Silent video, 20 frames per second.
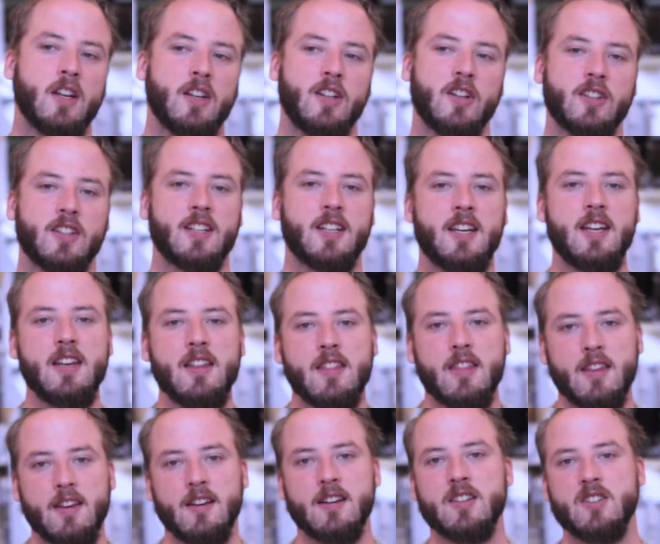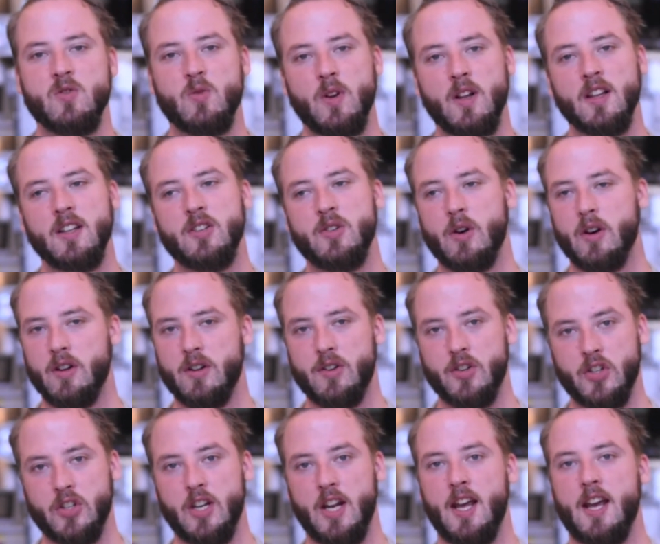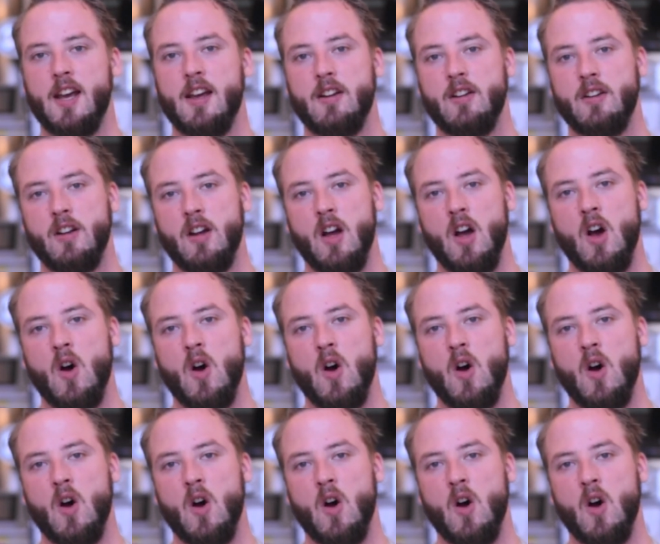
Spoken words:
The key thing is really to understand